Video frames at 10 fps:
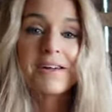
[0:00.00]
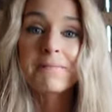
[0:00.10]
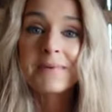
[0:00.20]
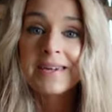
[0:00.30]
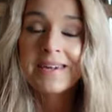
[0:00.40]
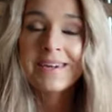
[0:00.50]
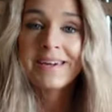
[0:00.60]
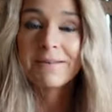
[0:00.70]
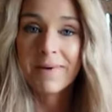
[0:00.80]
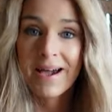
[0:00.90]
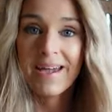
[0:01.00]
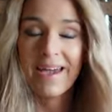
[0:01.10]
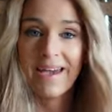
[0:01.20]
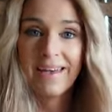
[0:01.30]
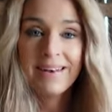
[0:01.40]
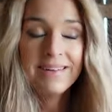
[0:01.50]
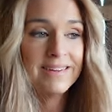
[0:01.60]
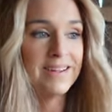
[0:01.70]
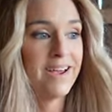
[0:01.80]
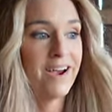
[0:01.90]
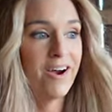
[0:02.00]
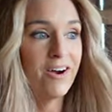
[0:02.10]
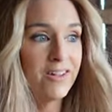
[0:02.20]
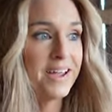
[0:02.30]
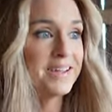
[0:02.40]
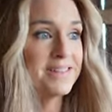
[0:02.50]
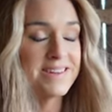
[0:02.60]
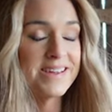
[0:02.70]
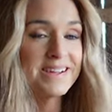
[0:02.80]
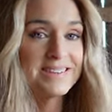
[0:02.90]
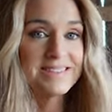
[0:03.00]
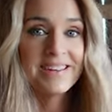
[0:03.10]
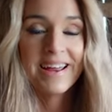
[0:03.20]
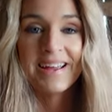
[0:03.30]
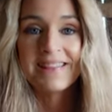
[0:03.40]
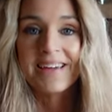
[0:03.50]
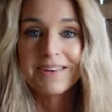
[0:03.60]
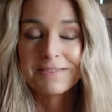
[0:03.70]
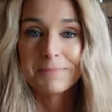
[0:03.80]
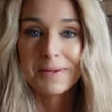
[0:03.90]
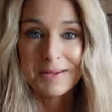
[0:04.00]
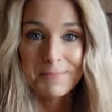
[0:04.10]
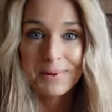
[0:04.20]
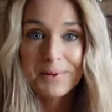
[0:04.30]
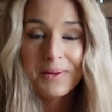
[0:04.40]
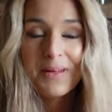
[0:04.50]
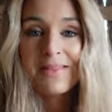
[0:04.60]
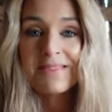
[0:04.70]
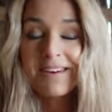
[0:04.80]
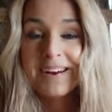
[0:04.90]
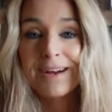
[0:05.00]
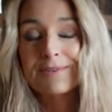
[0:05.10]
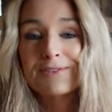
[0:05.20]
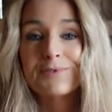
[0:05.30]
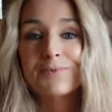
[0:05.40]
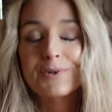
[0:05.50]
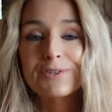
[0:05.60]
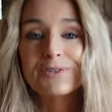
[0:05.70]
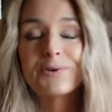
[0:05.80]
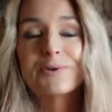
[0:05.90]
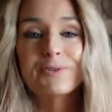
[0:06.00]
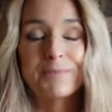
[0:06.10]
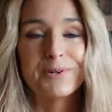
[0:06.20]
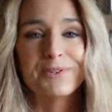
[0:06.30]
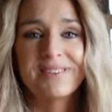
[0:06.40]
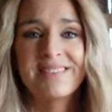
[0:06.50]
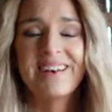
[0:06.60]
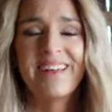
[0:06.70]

Now me, in my head, all I could think is that 8,000 people thought I was the worst horse person they'd